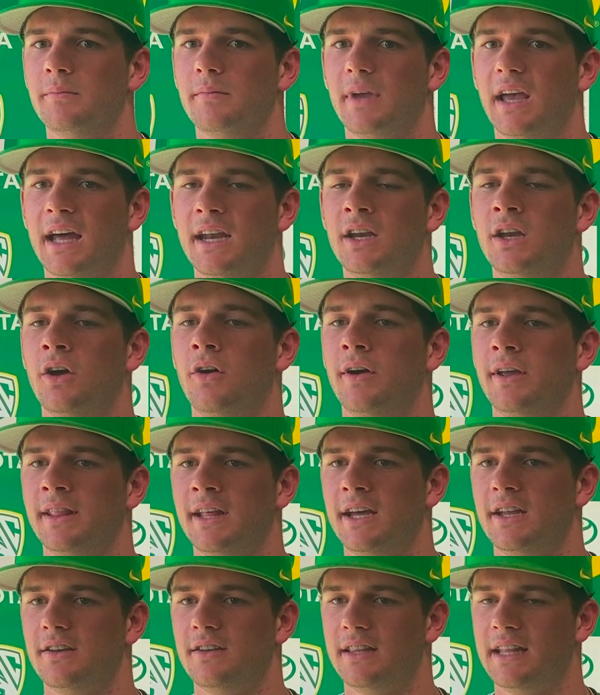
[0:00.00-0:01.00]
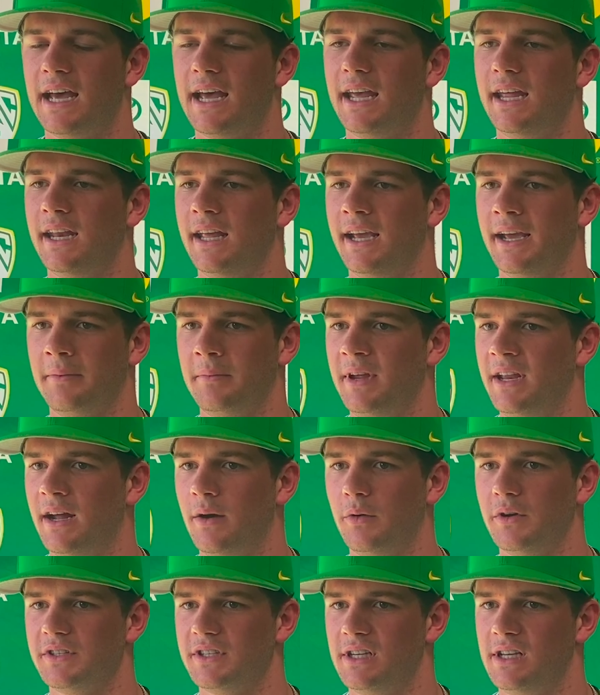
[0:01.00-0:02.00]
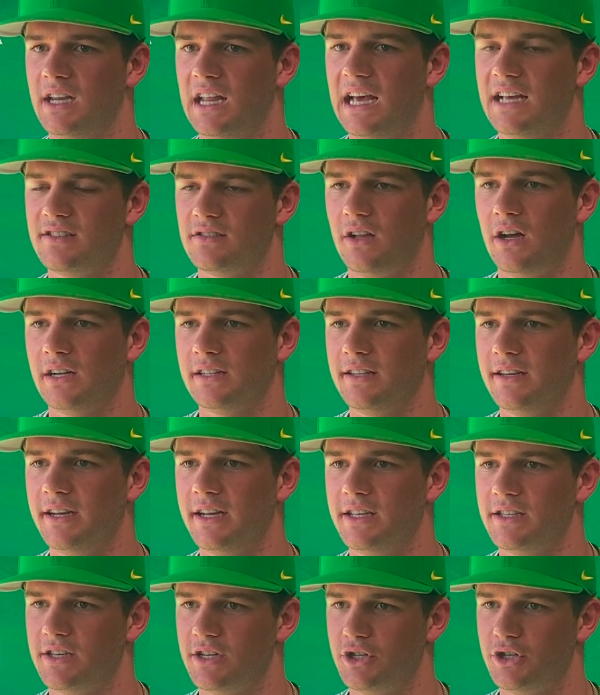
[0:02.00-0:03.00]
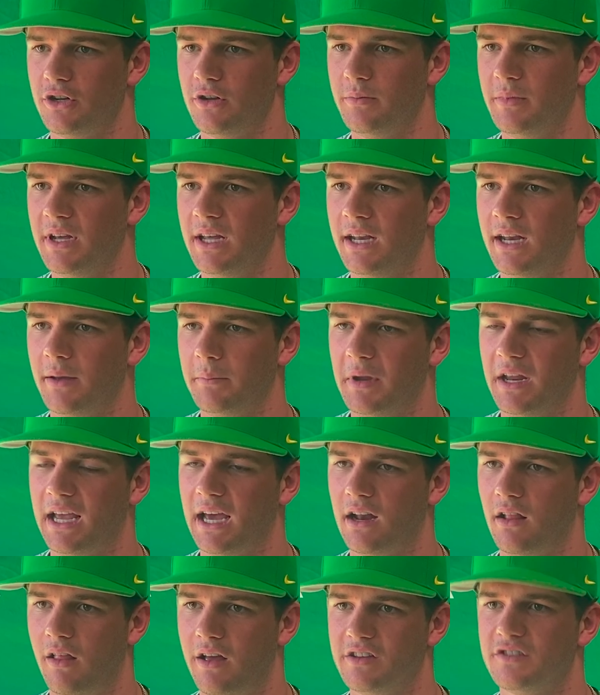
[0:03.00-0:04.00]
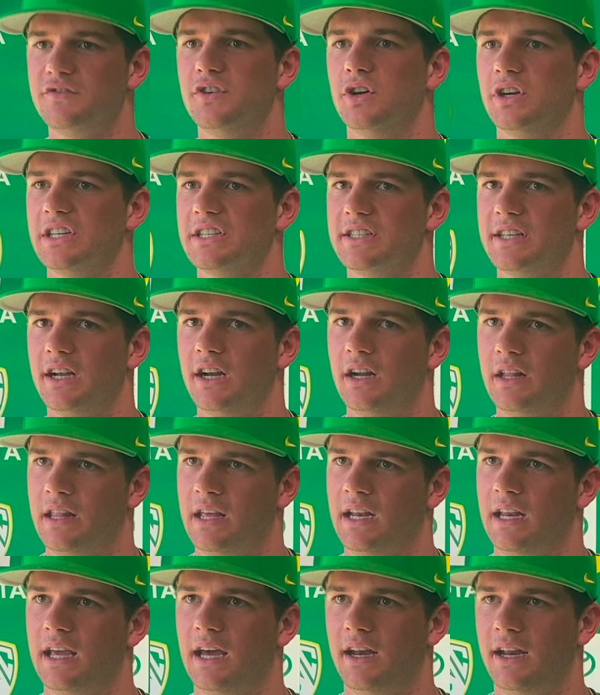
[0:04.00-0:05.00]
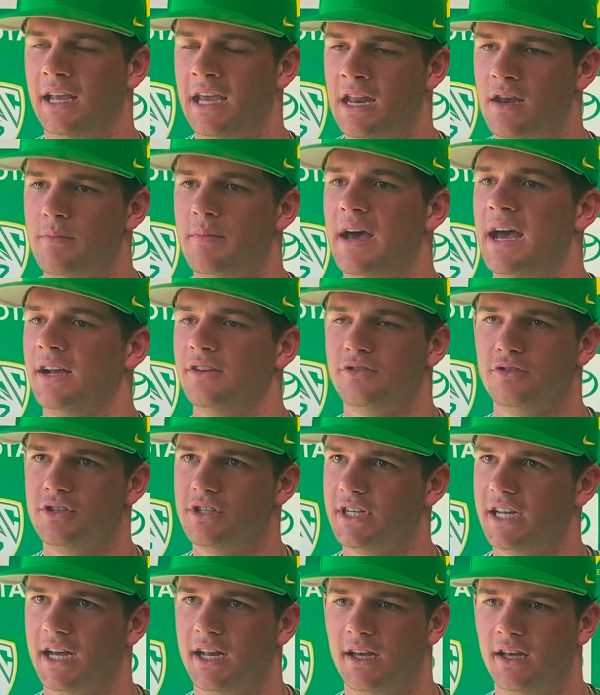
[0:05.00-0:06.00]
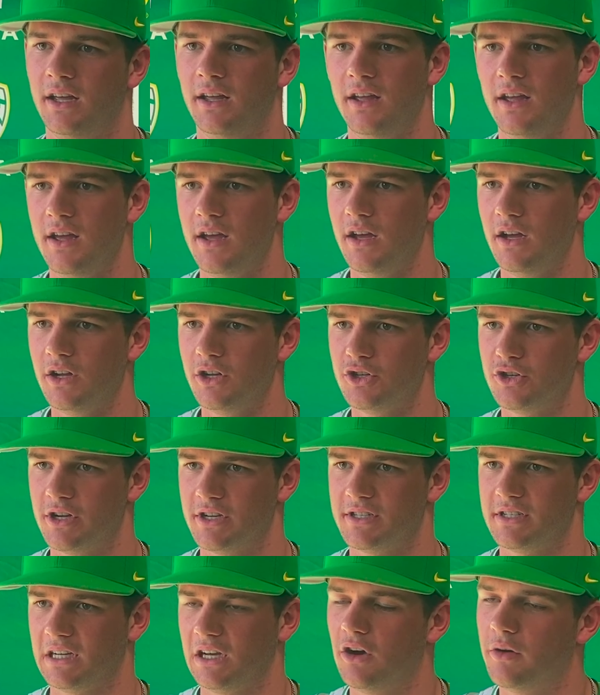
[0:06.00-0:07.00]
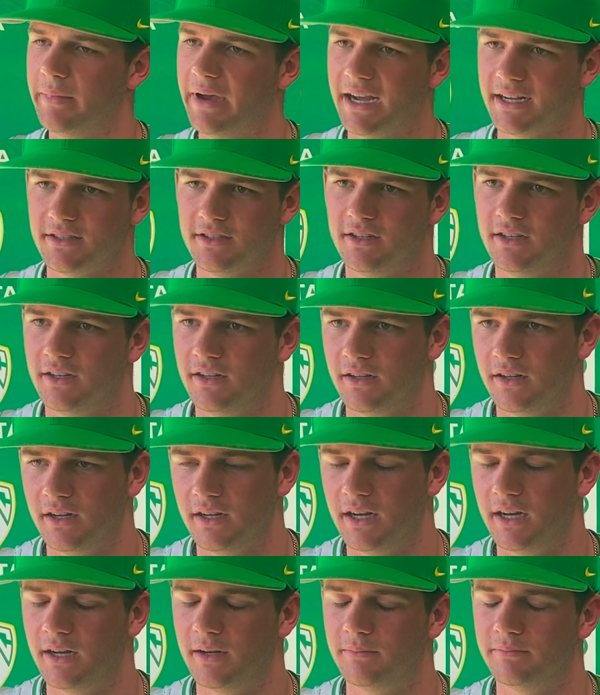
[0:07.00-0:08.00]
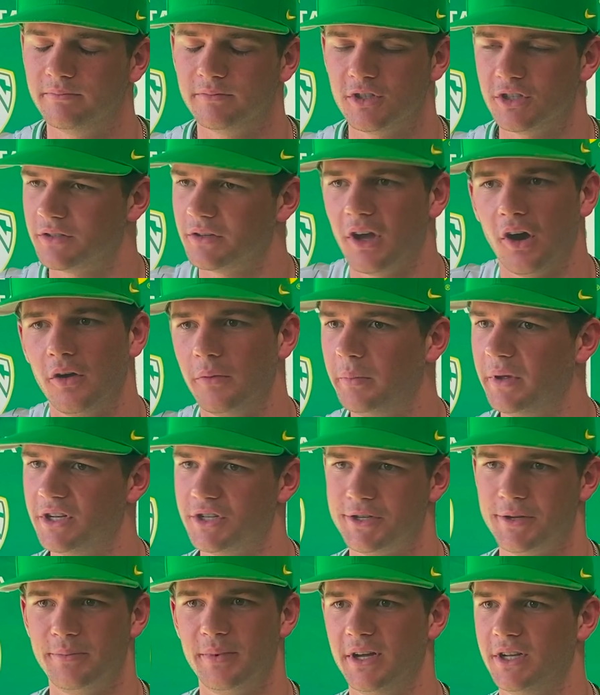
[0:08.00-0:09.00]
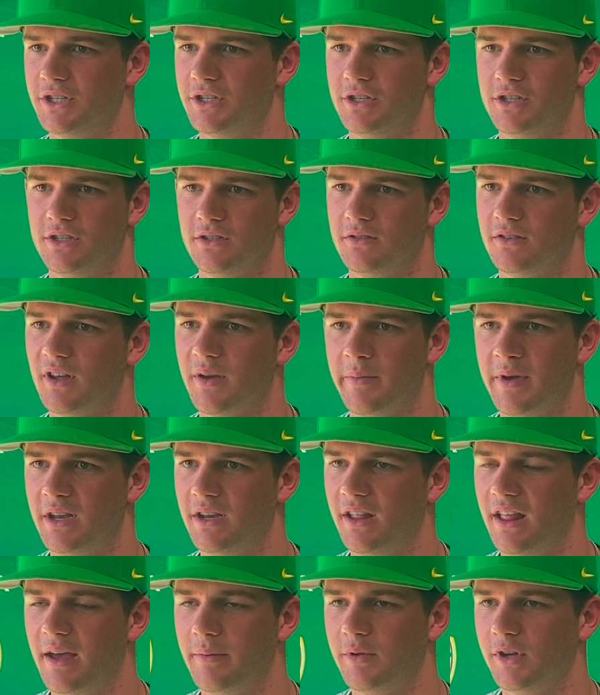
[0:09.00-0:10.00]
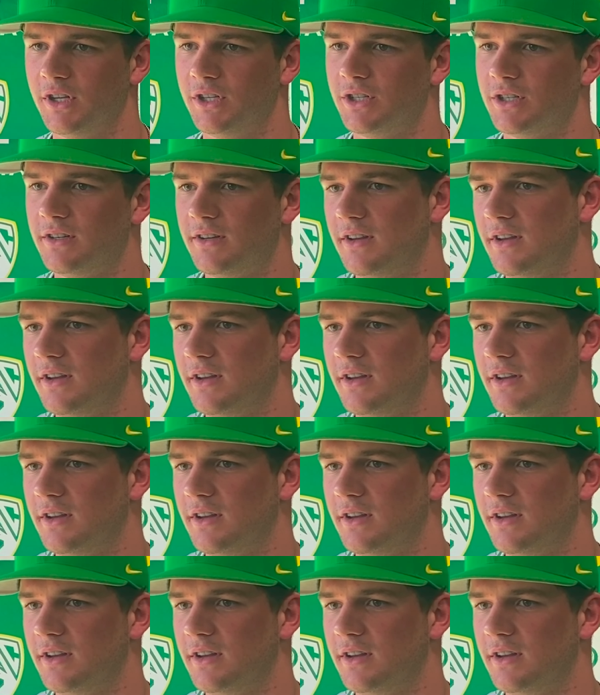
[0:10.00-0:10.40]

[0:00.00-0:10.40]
Kind of knowing that inning, I mean, I wasn't as locked in as I should have been. I mean, kind of lost focus there and then kind of gained it back. So just kind of trusting going back to just going pitch to pitch and just committing to that pitch.